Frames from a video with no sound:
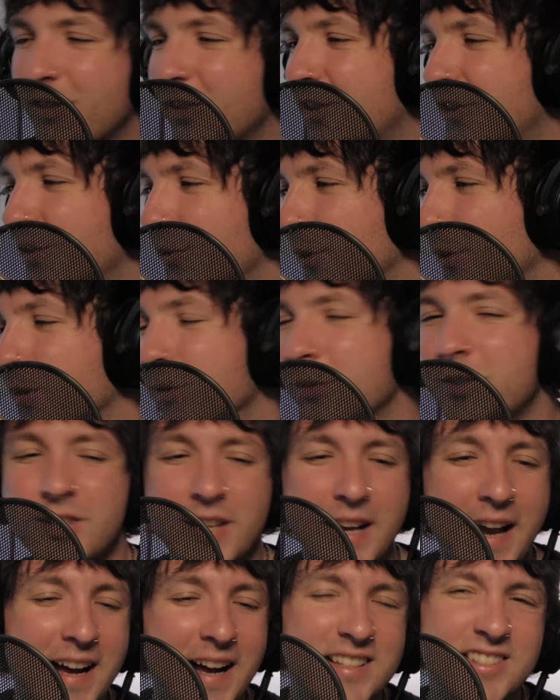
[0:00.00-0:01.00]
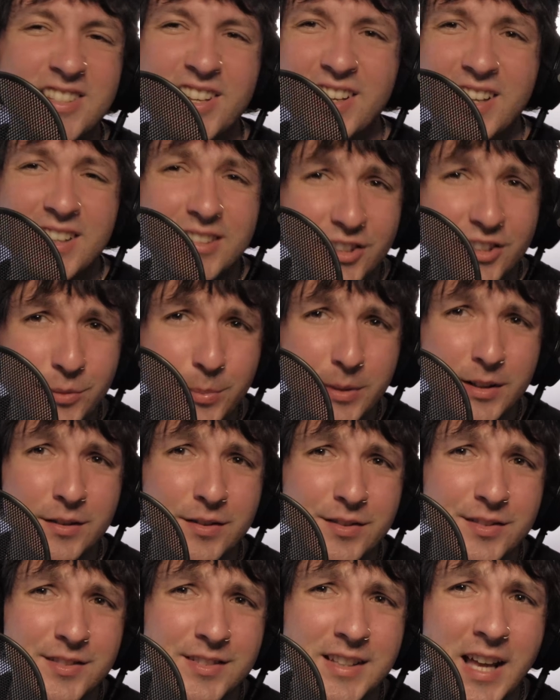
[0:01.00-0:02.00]
gross. It adds like a little bit
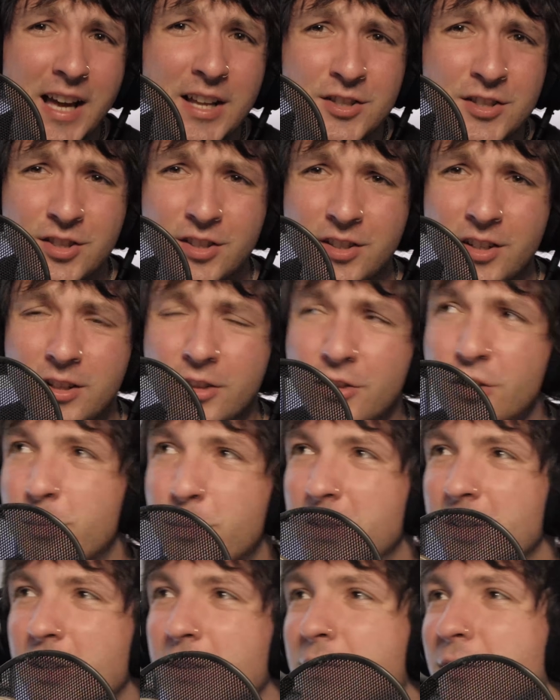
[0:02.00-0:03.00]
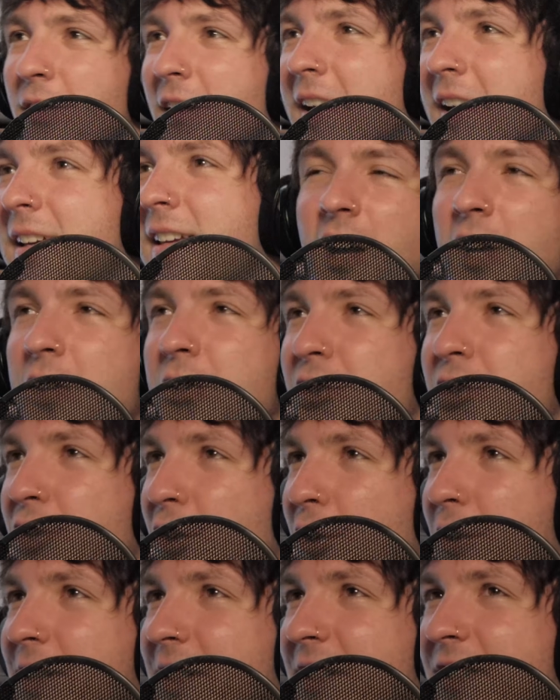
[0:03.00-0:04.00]
of tension, a little bit of like
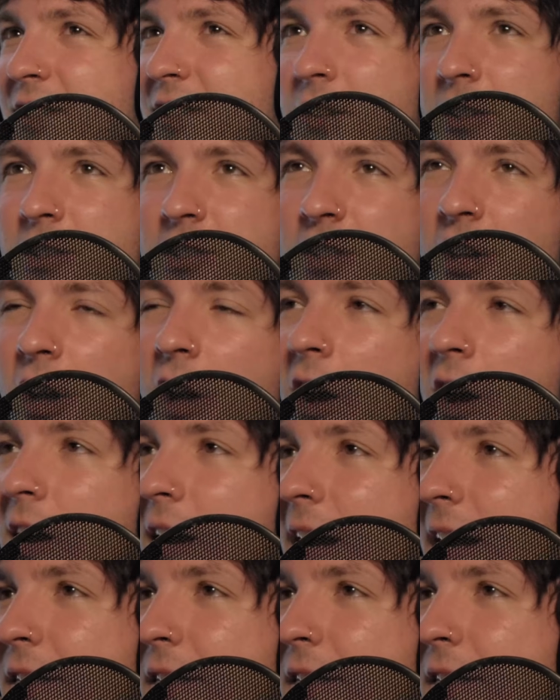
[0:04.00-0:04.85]
unsureness to the song, I